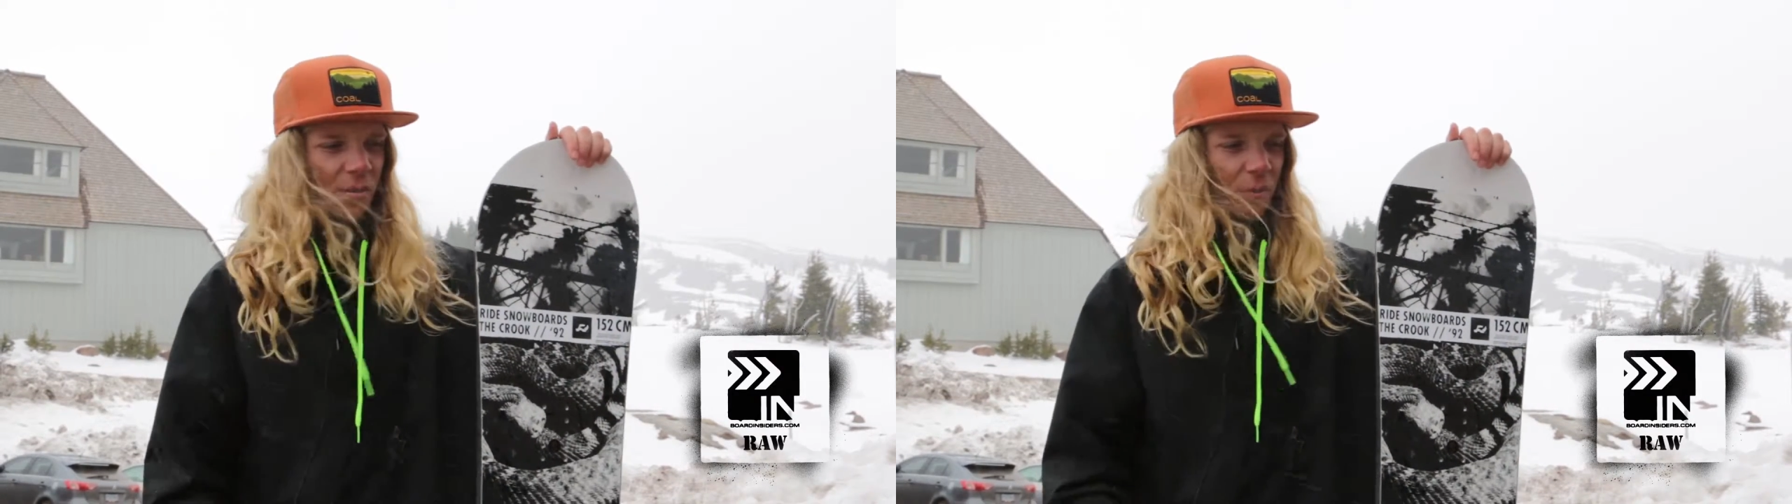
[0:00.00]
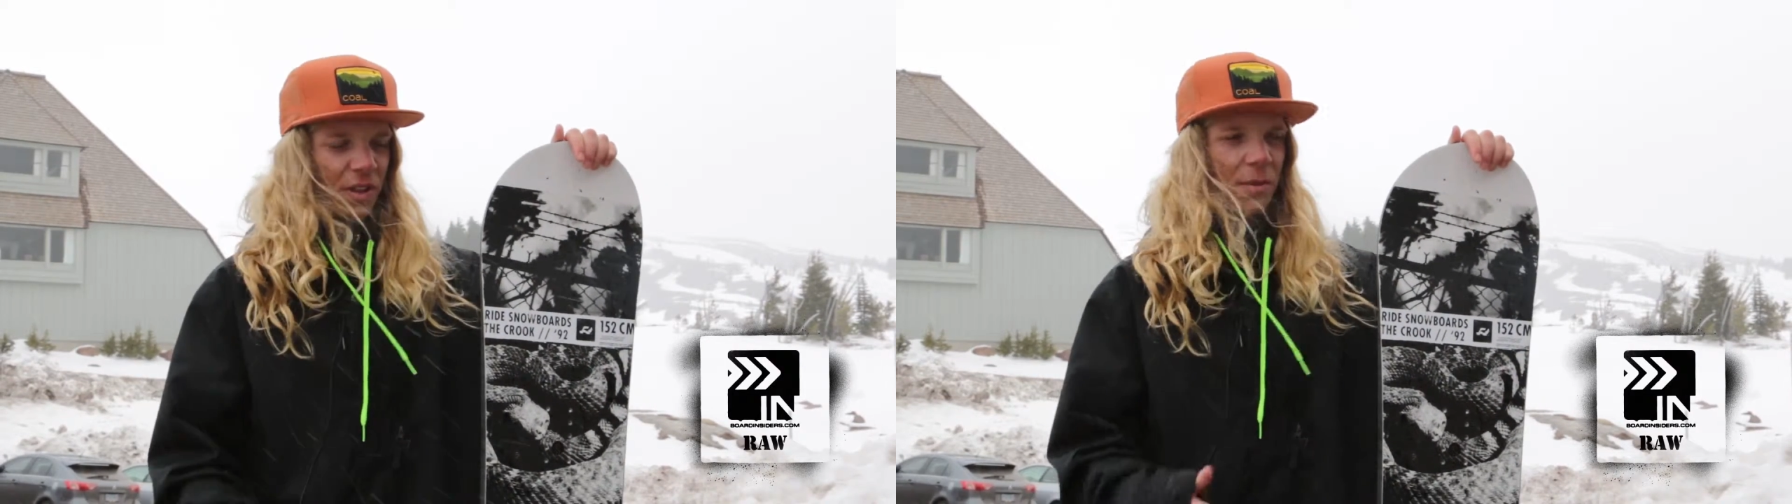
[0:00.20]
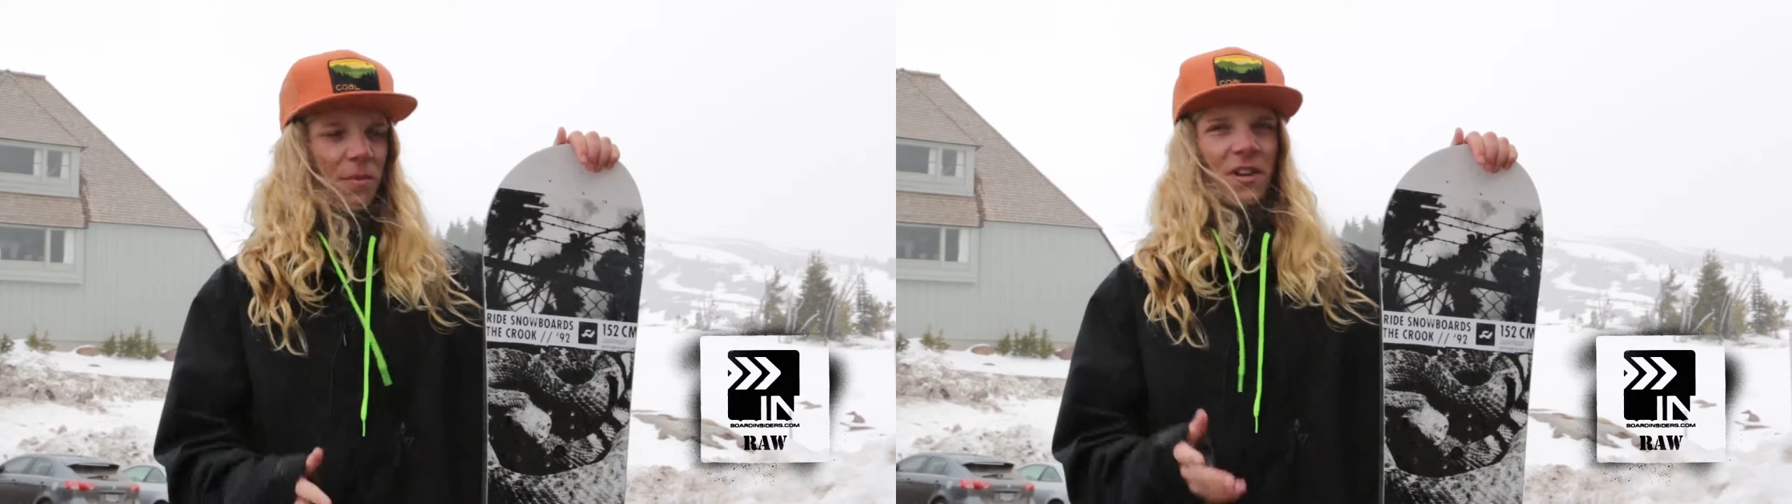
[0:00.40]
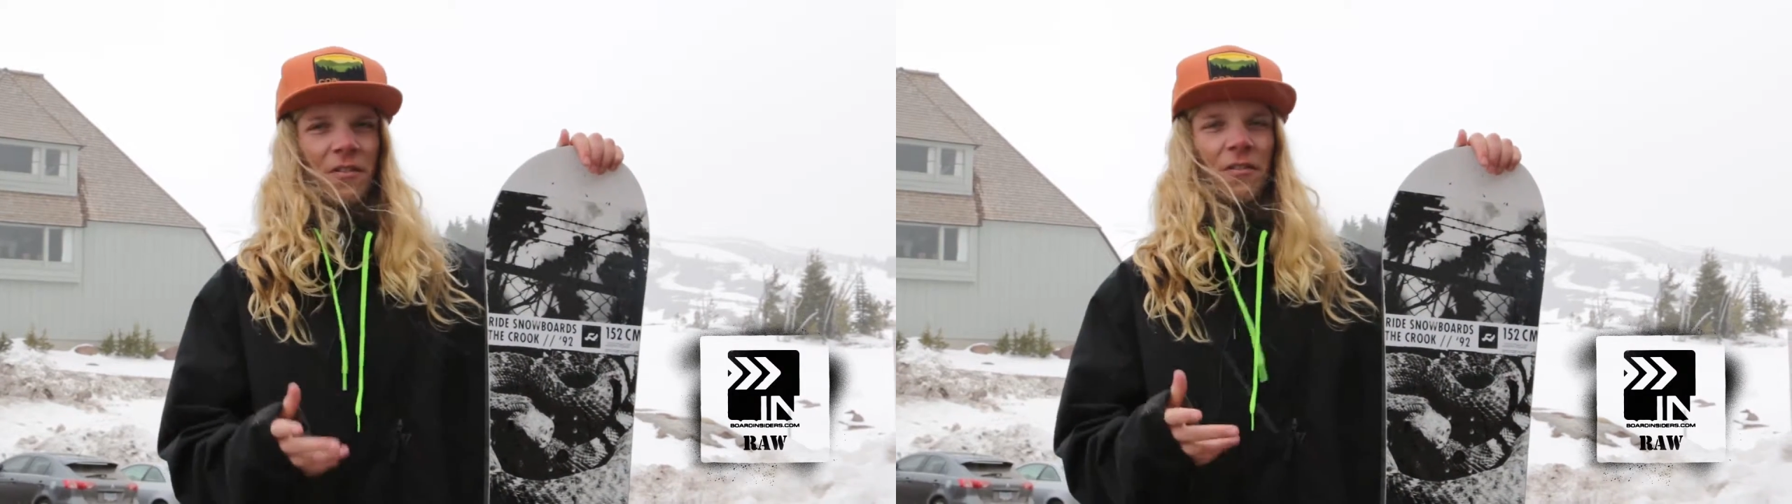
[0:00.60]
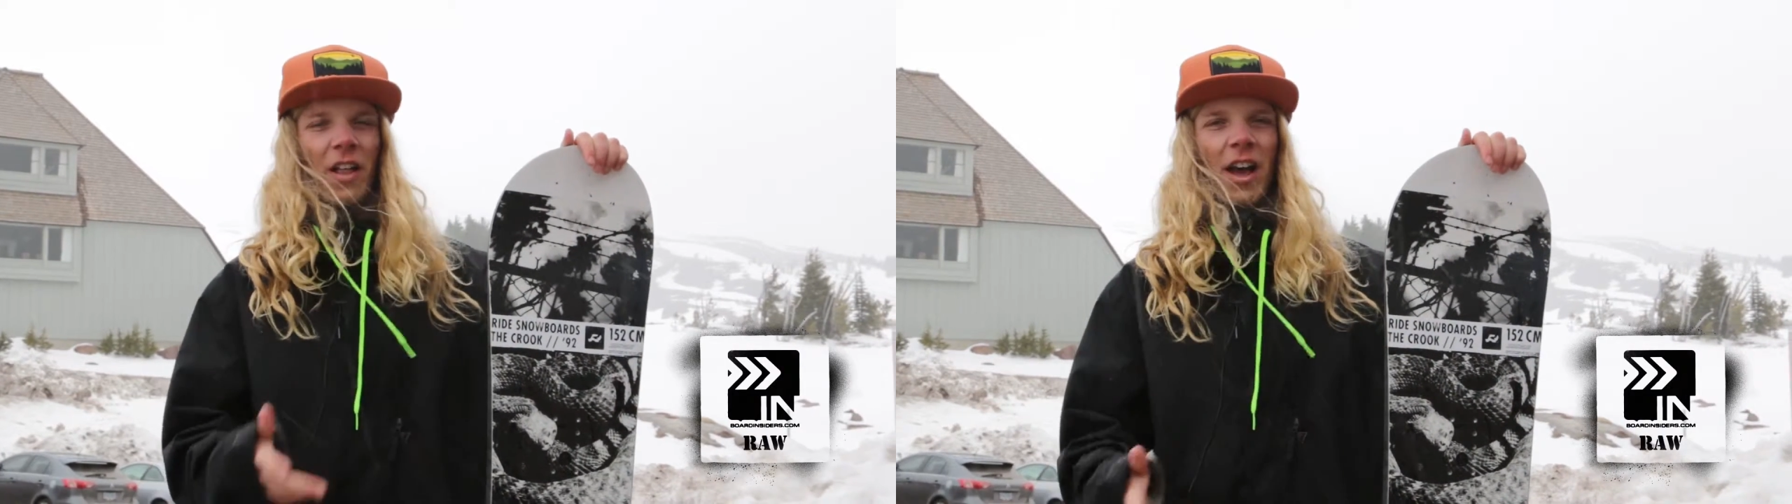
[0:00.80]
with it being
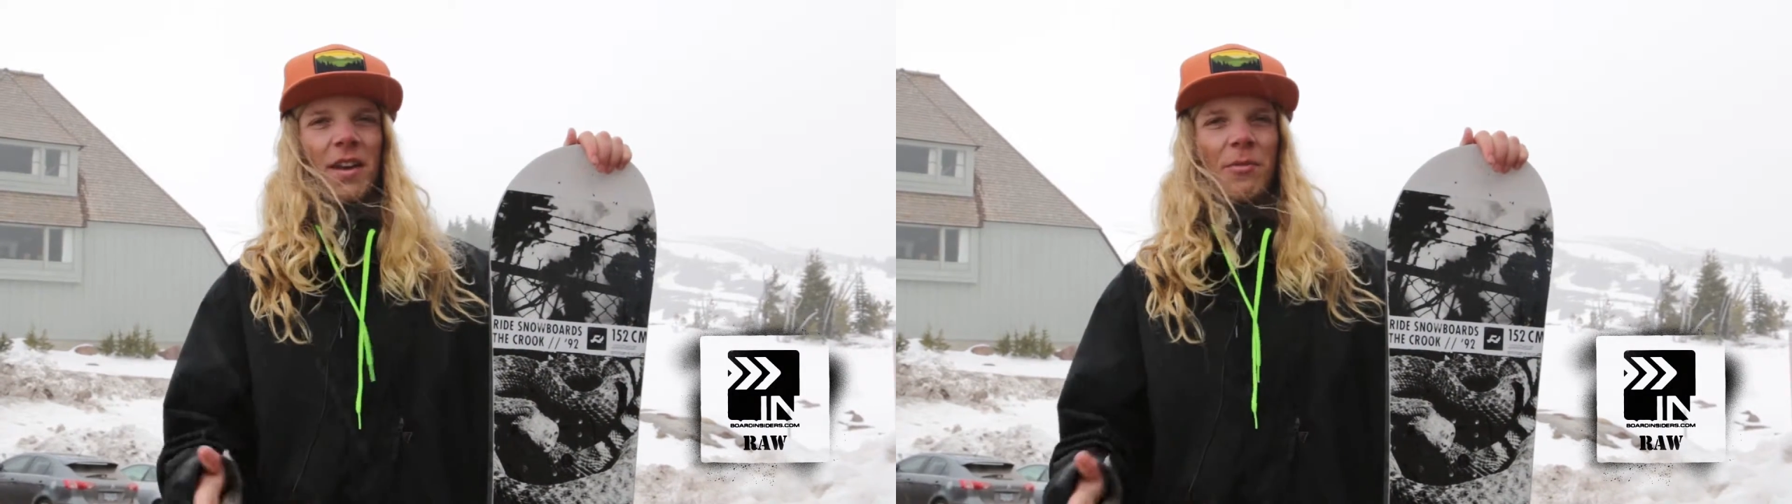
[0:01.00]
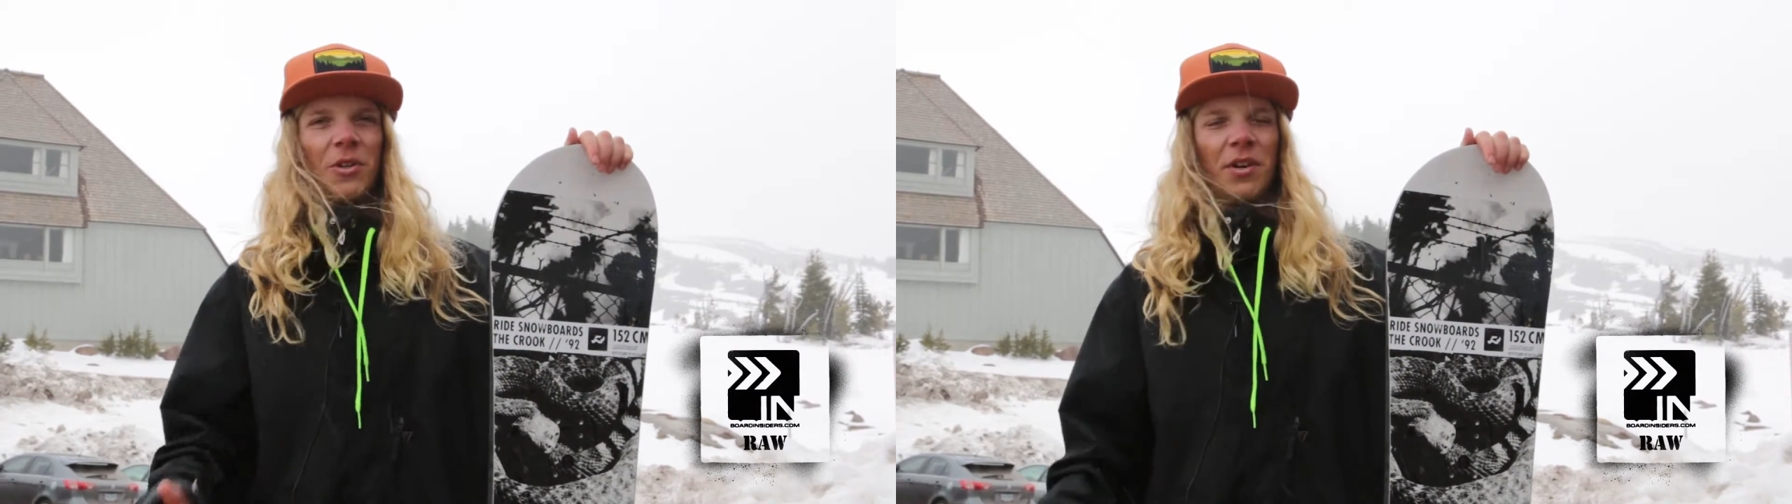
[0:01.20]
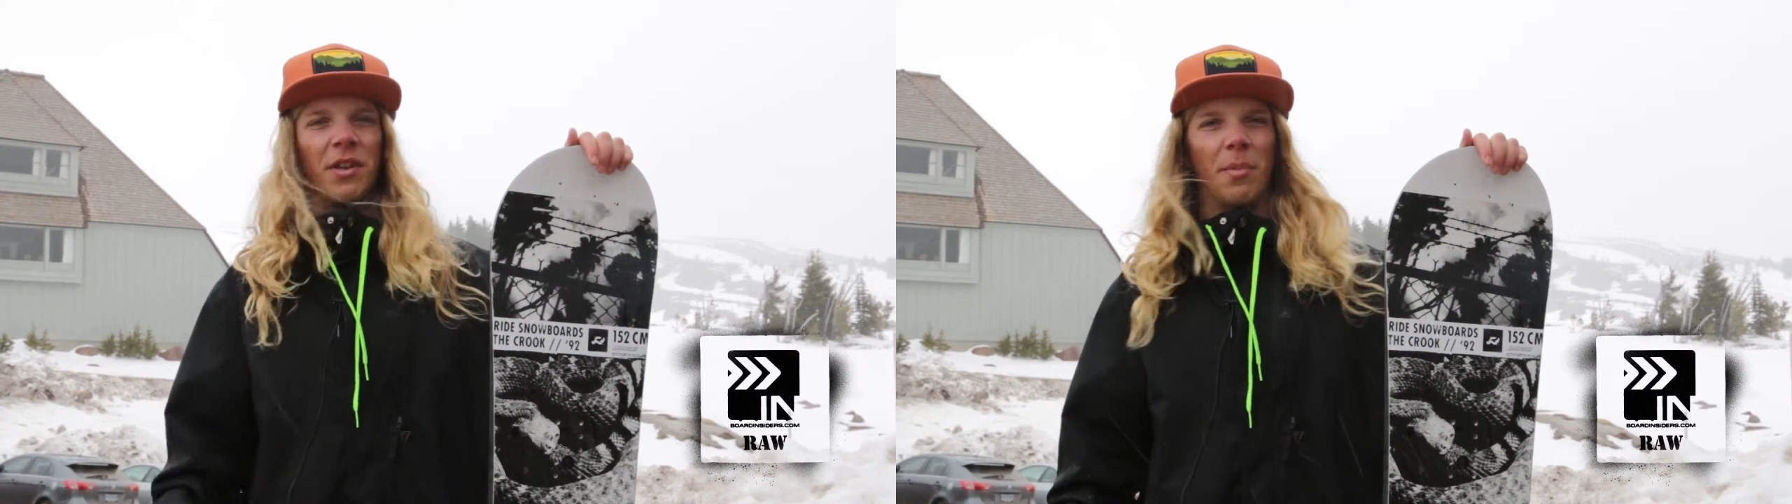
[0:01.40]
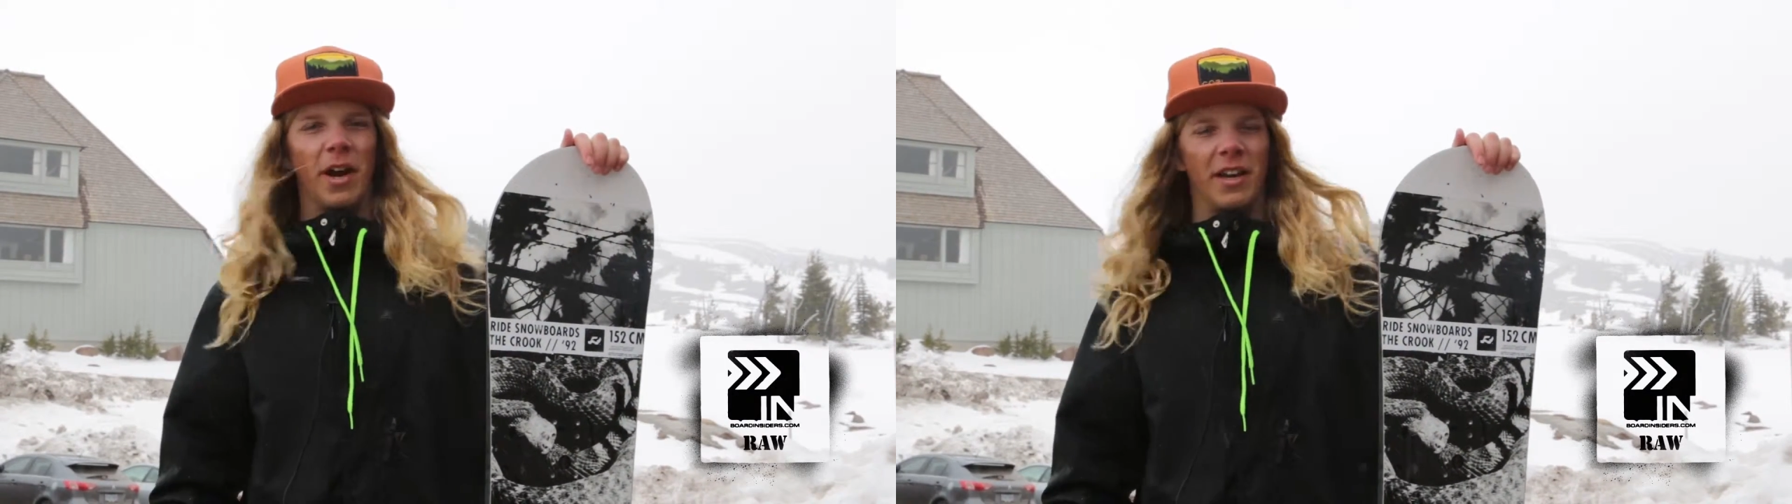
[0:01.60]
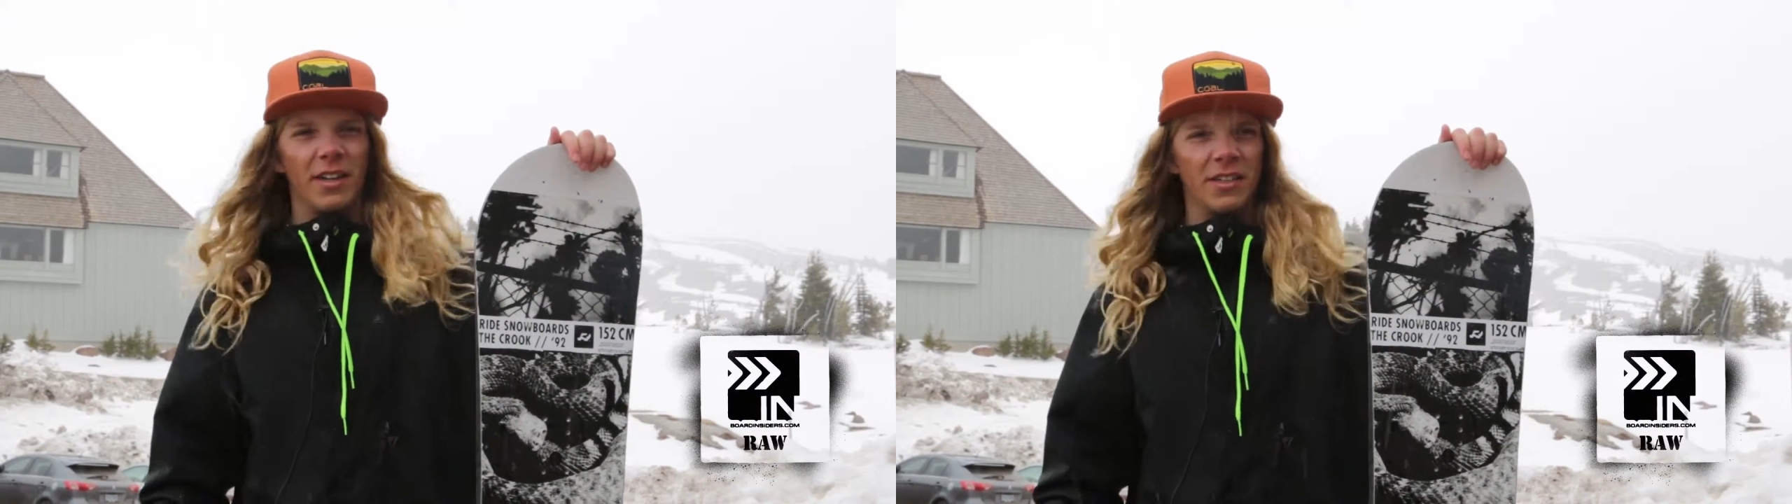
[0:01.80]
flat in between the
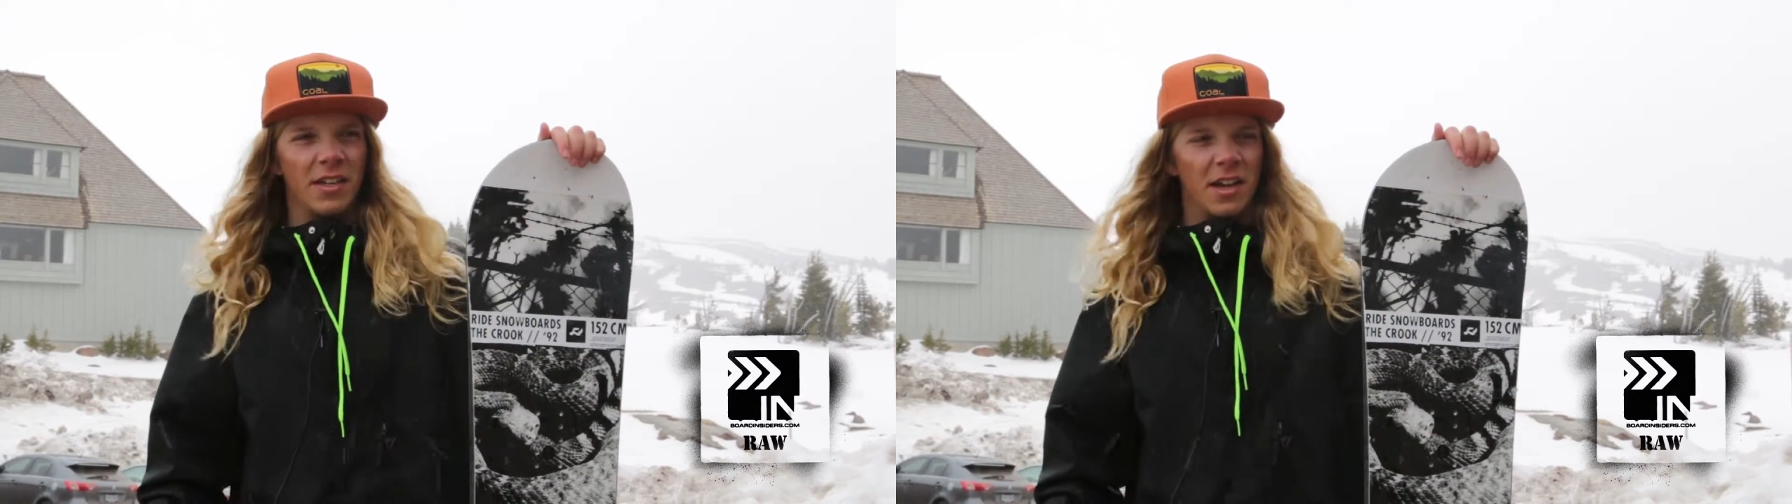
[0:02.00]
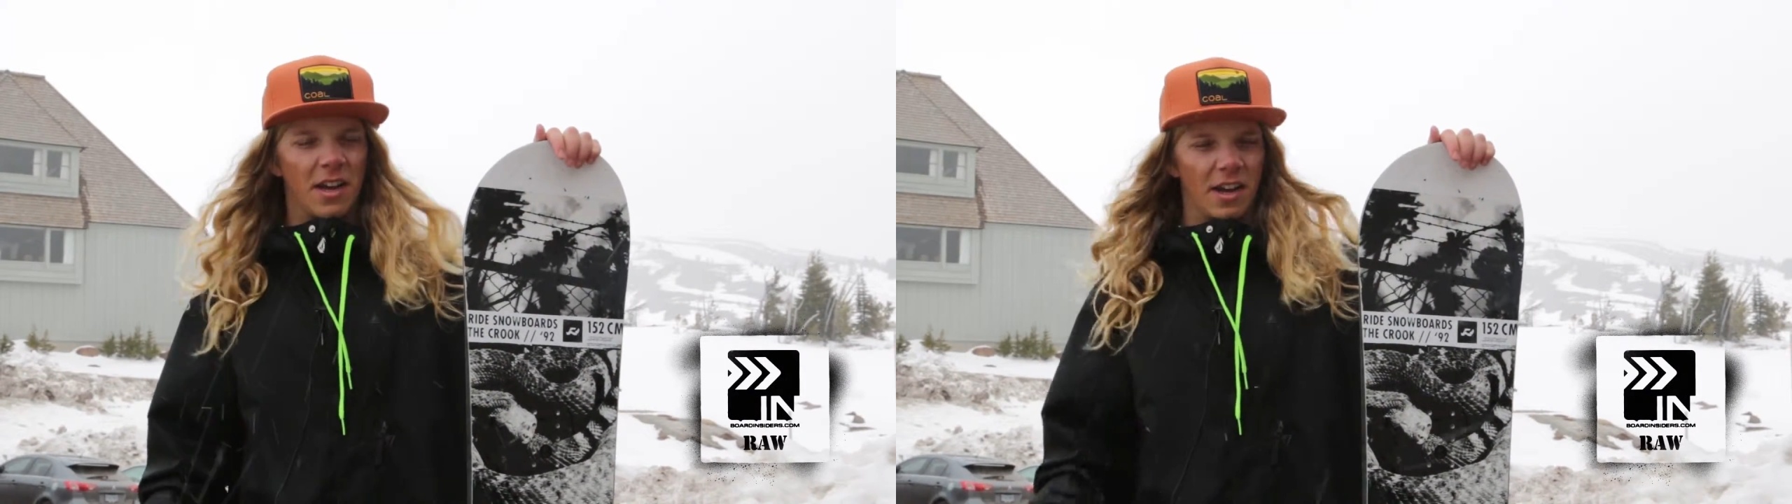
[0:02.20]
bindings,